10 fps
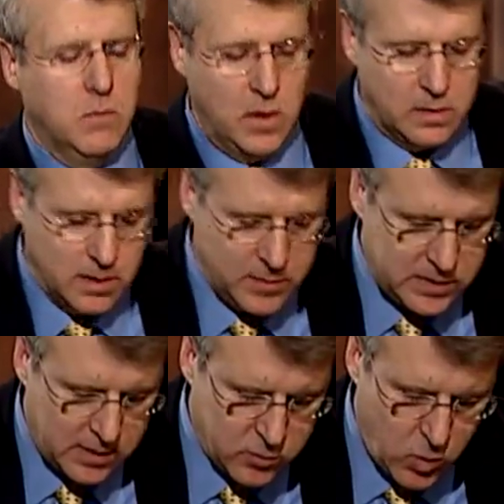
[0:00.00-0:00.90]
well,
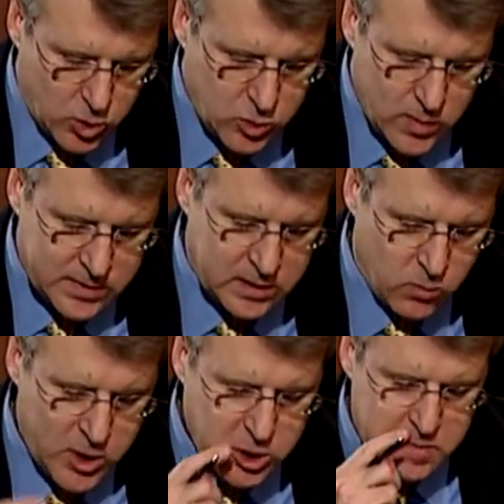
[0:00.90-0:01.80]
I'll quote you once again.
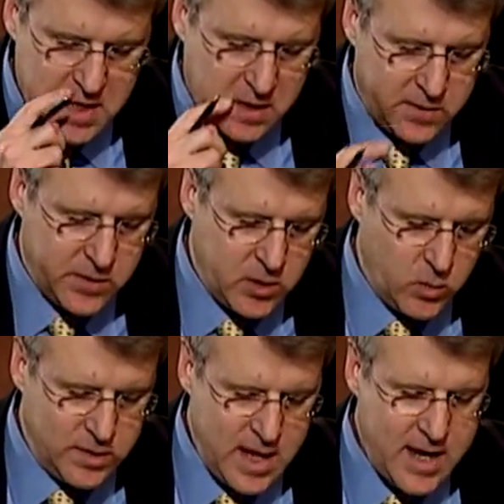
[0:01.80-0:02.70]
Russia's made it clear that it
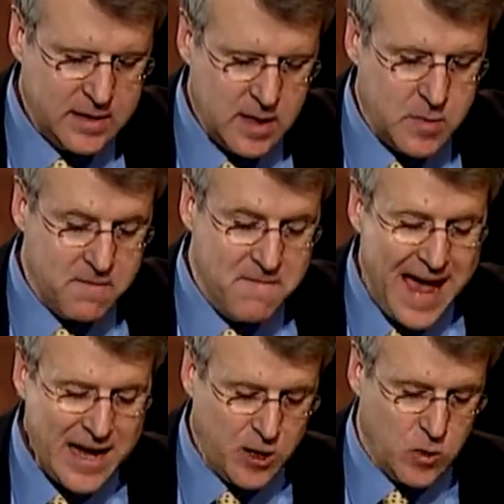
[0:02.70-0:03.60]
will not accept a
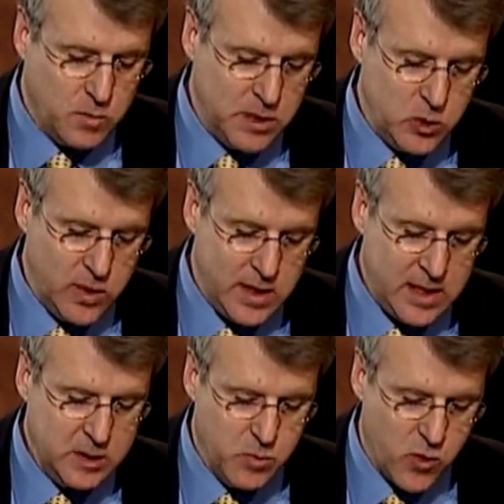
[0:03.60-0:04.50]
vacuum between
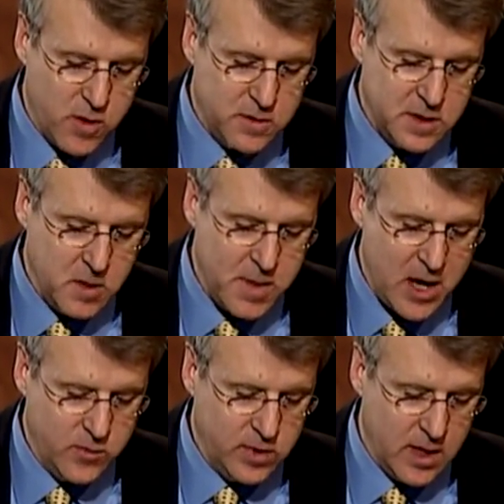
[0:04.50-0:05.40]
its borders and the
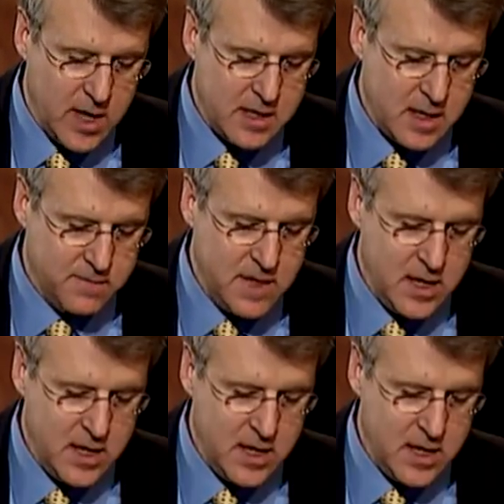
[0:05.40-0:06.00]
boundary line of